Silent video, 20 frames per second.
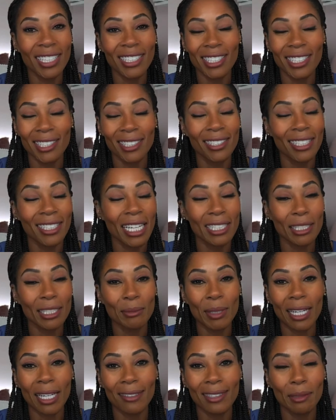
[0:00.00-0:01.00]
and just takes him
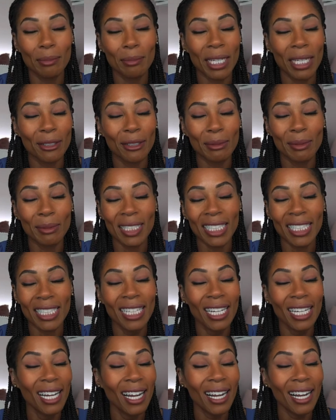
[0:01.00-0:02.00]
down to bankruptcy.
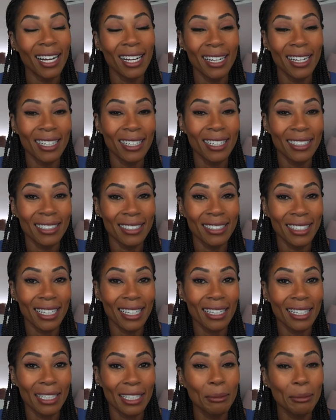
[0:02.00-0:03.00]

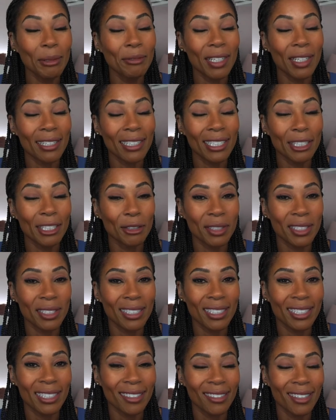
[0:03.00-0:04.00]
Yeah, it'll be very
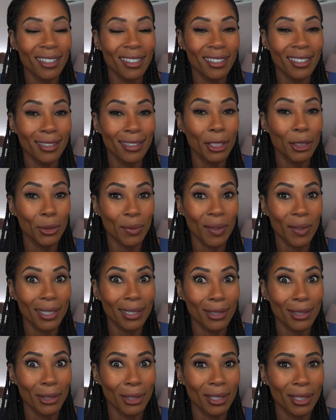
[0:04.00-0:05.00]
interesting. The new
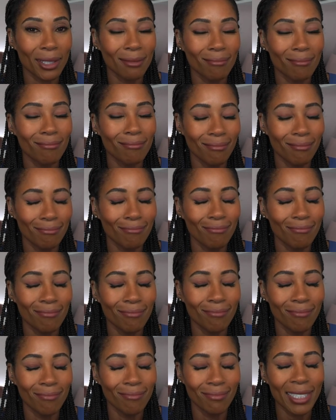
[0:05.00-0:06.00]
wrestler,
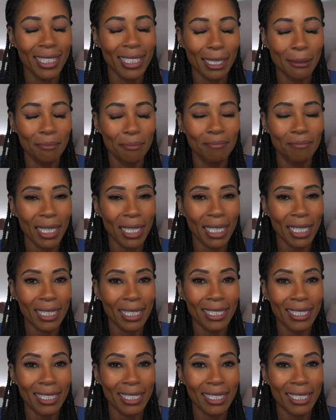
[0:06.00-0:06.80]
Mike